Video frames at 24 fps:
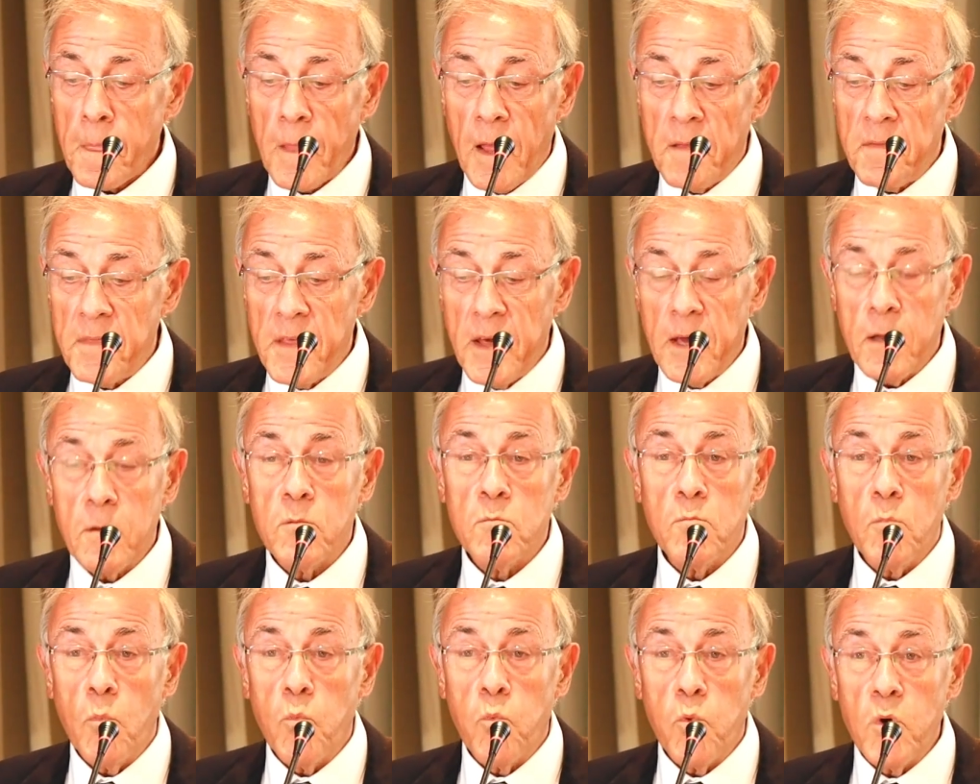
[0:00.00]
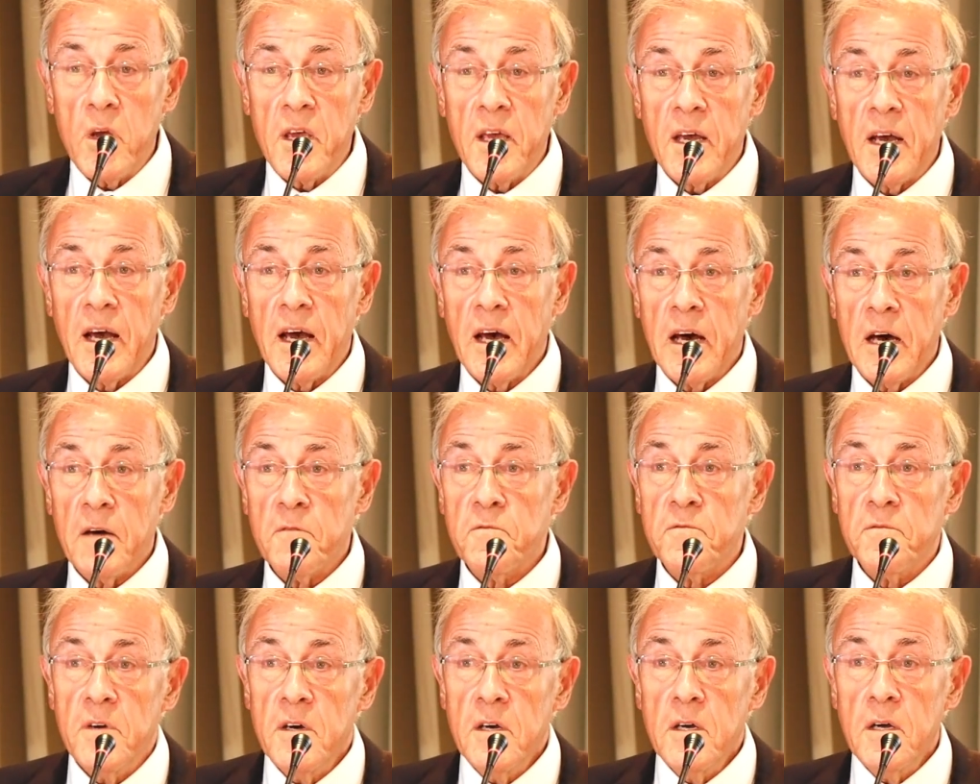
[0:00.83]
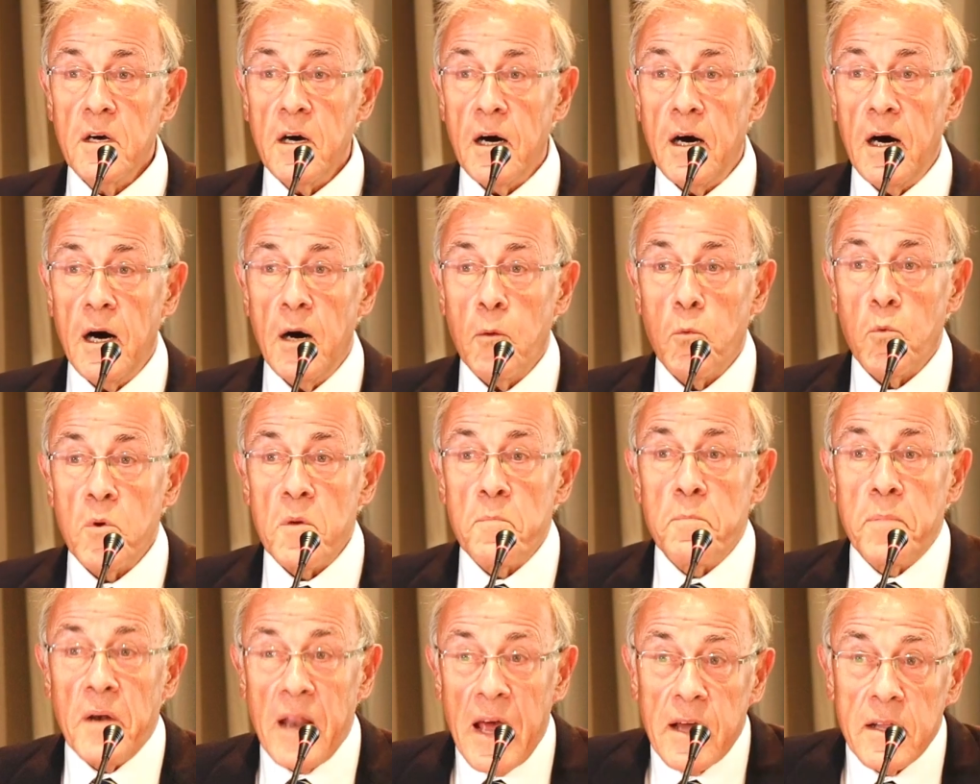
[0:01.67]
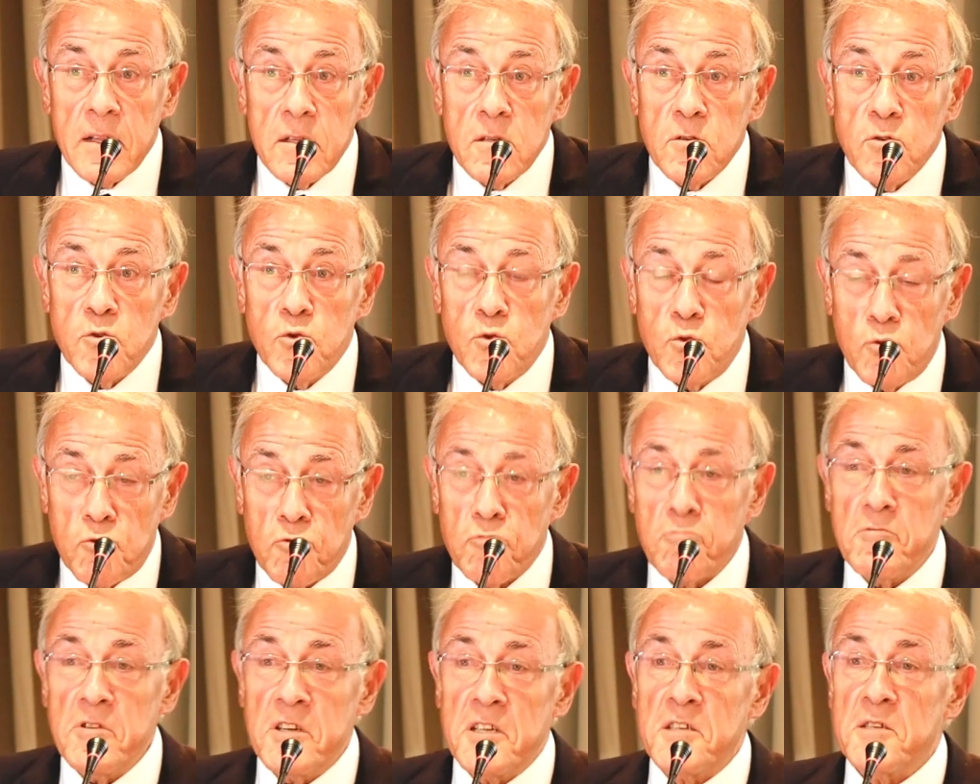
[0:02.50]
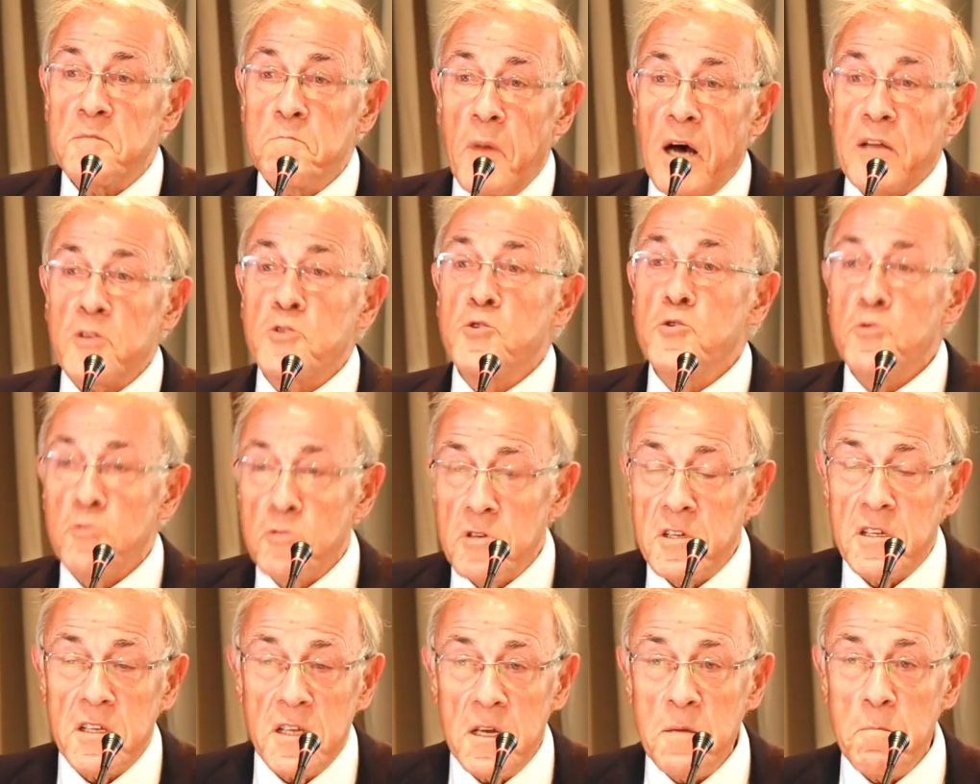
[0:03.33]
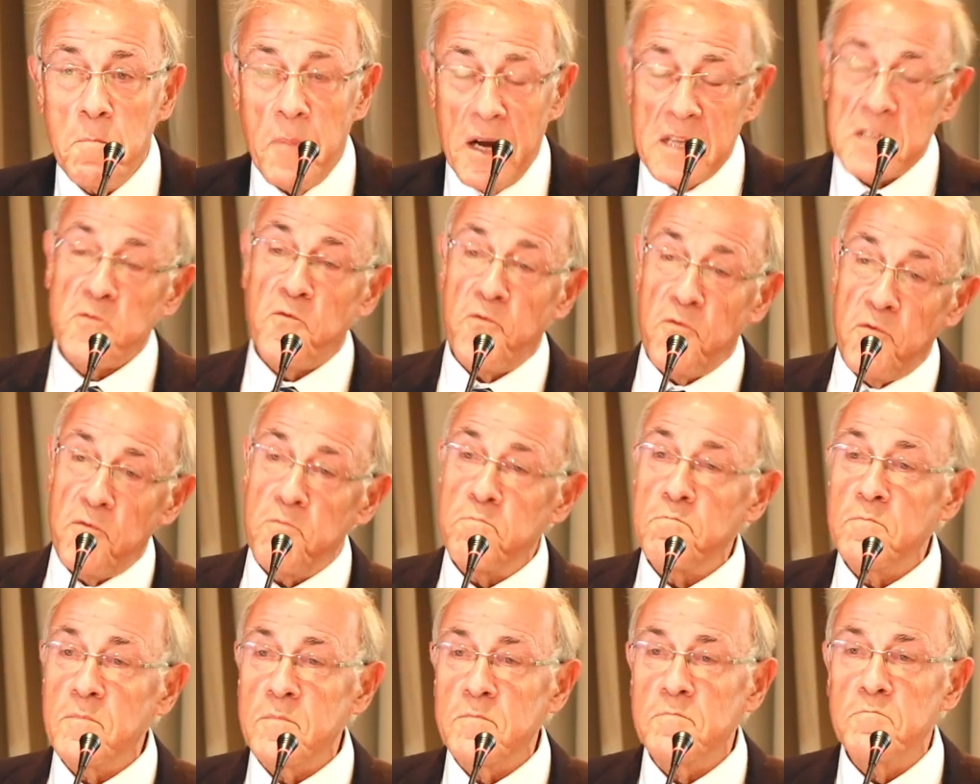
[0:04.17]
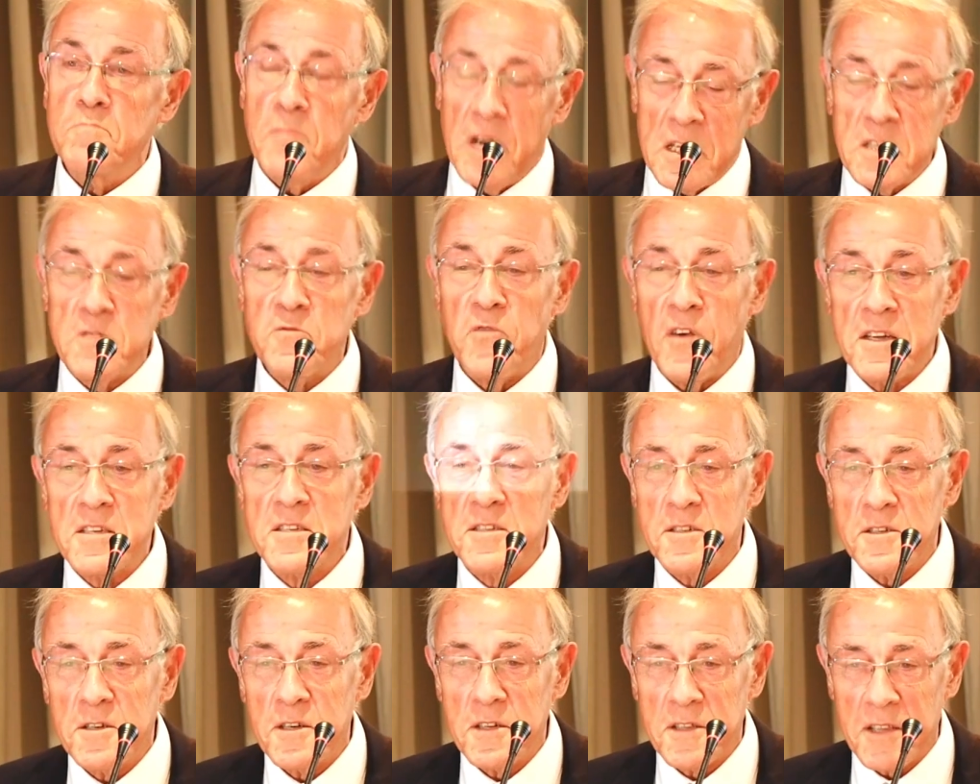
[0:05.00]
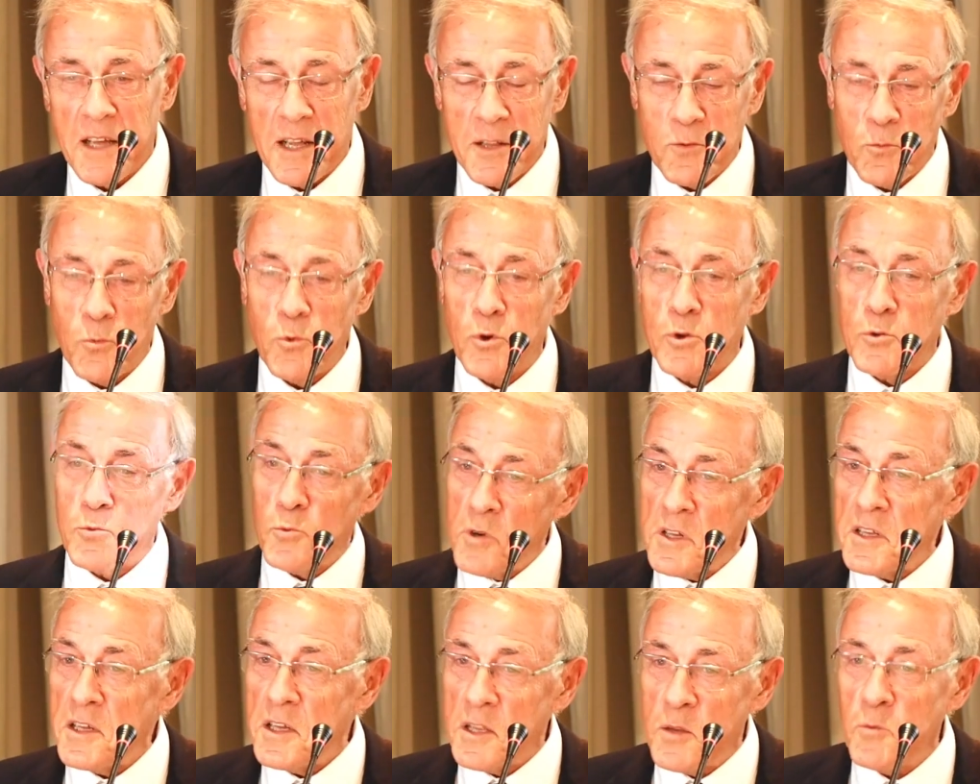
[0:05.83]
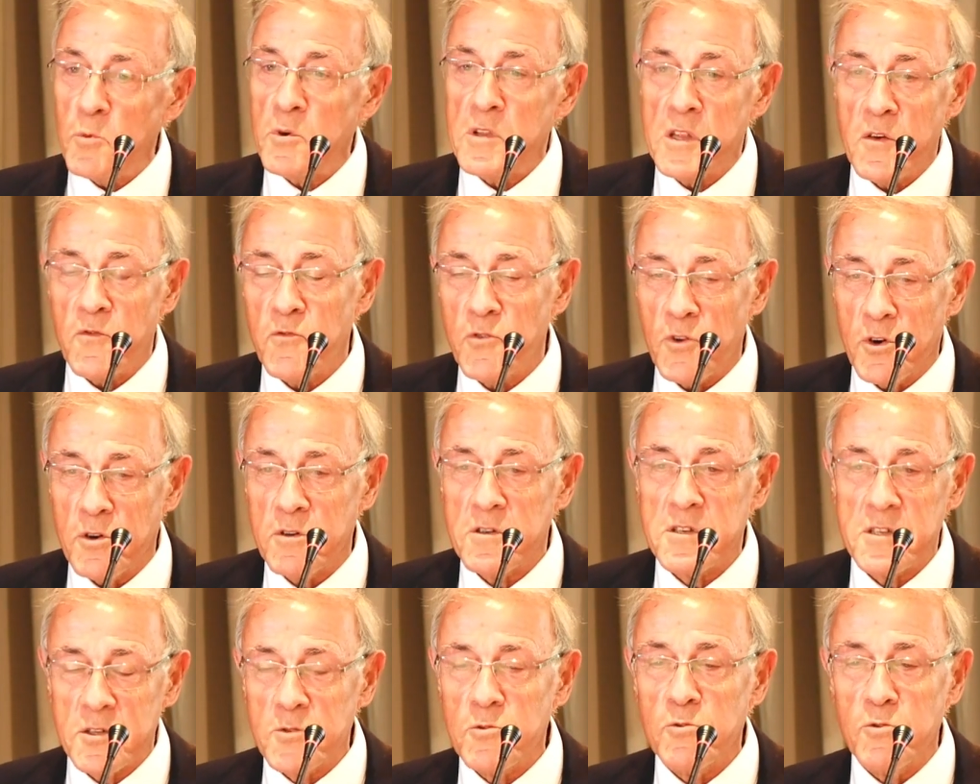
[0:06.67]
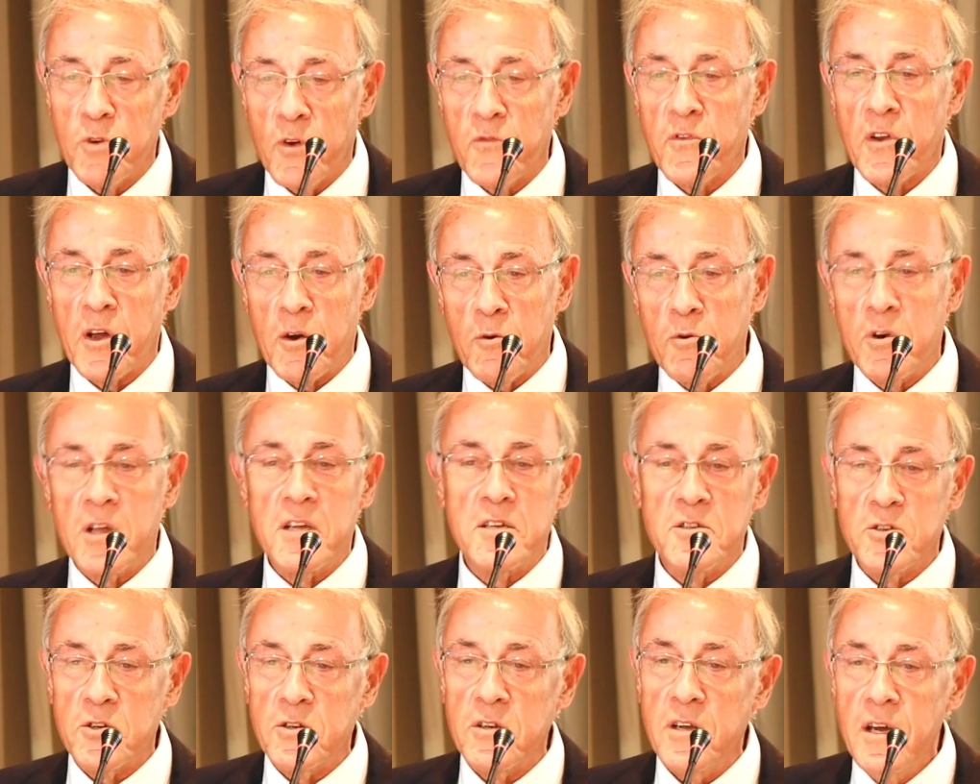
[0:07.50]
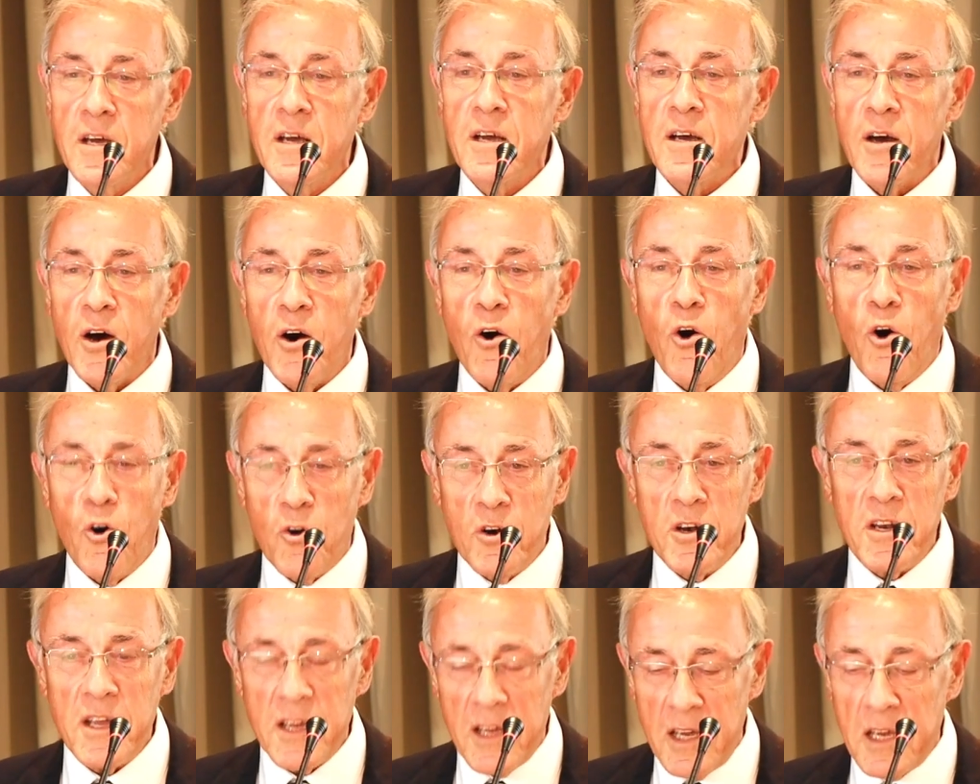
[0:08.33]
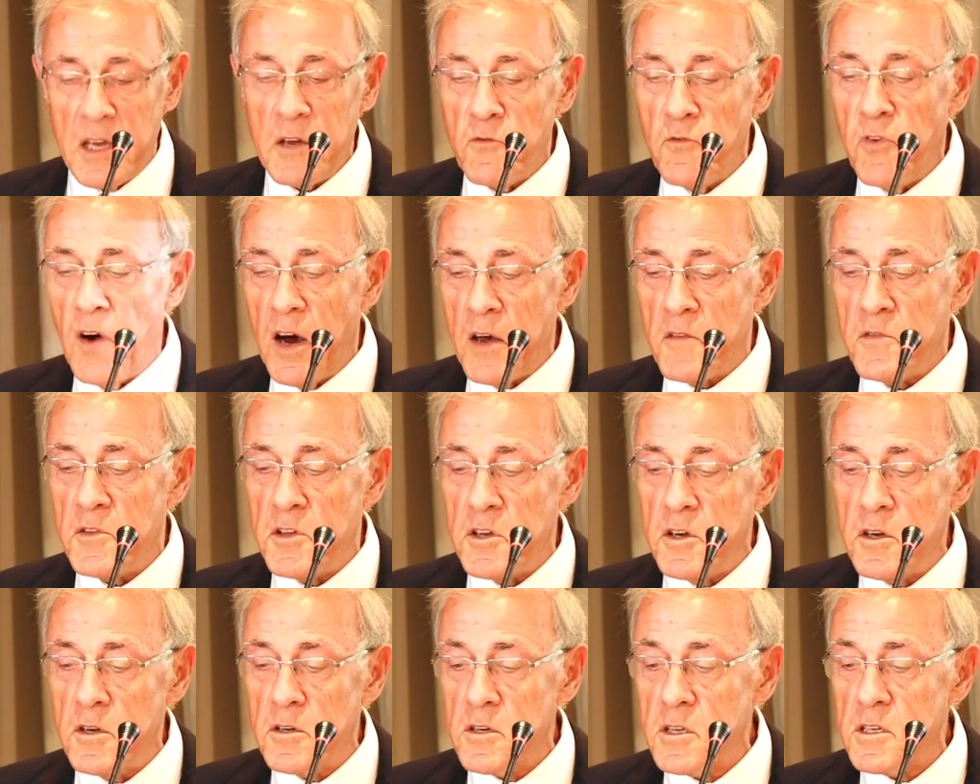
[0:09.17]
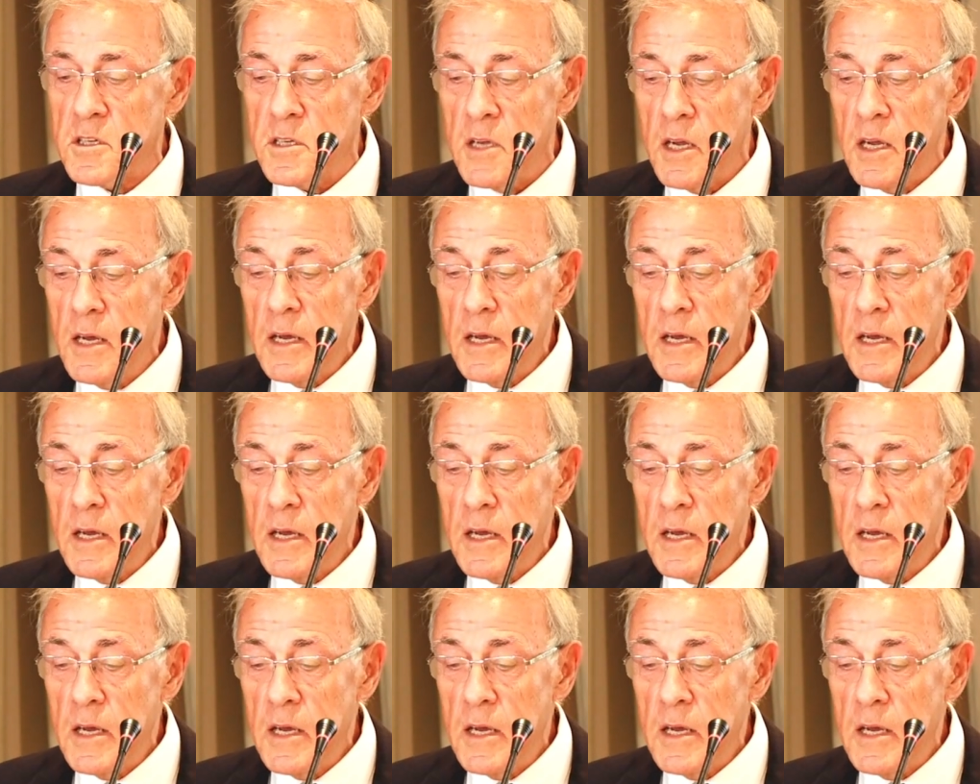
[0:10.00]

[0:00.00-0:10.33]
Then we plan to reach maturity much faster than what we did with the Florence School of Regulation, only in 5 years.